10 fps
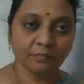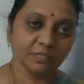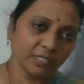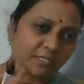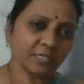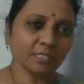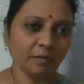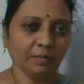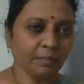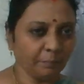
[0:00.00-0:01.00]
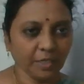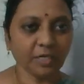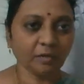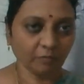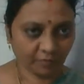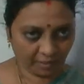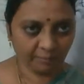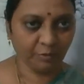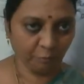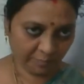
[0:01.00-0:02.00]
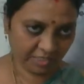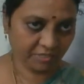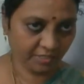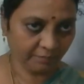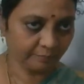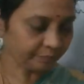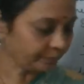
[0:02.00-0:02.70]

Just the period of time you mention.